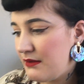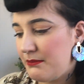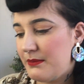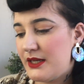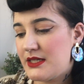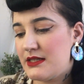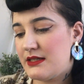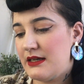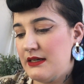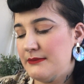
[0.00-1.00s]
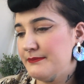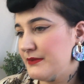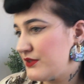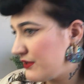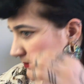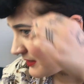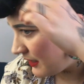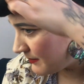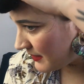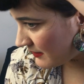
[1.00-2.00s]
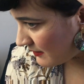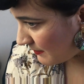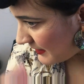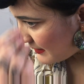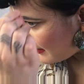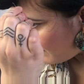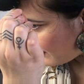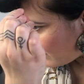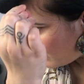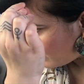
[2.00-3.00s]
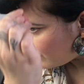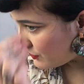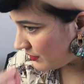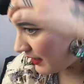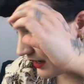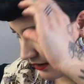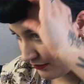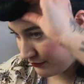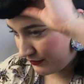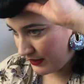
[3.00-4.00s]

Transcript: But sometimes it's a bit difficult to have